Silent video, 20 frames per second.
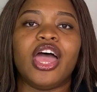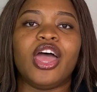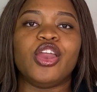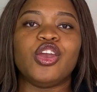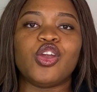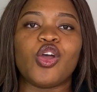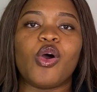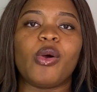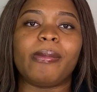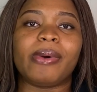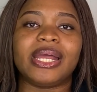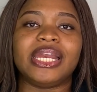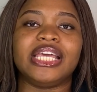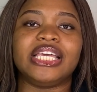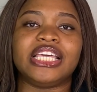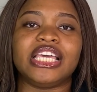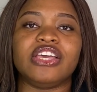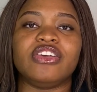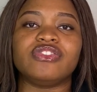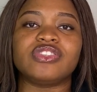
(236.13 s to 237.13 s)
nobody
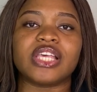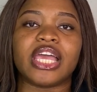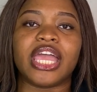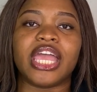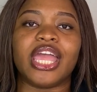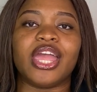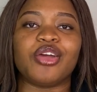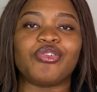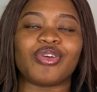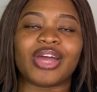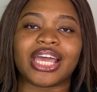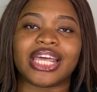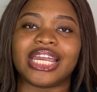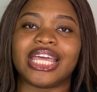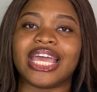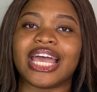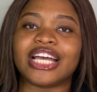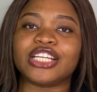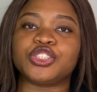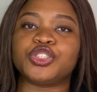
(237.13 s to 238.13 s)
gives a
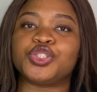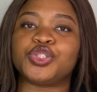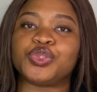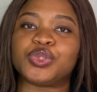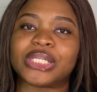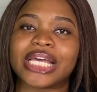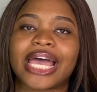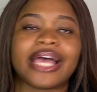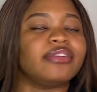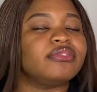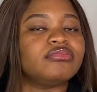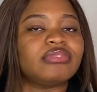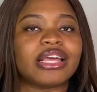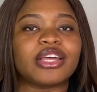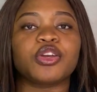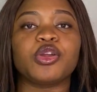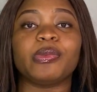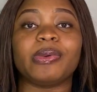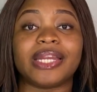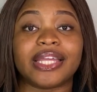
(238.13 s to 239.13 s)
regular ass two-tap. Like,
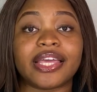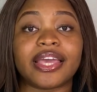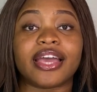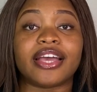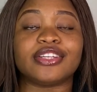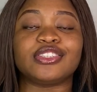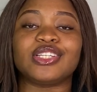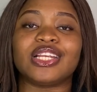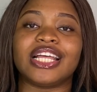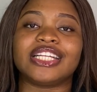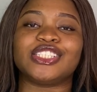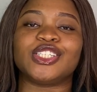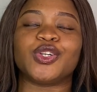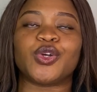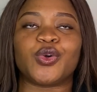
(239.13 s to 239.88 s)
nobody cares, so let it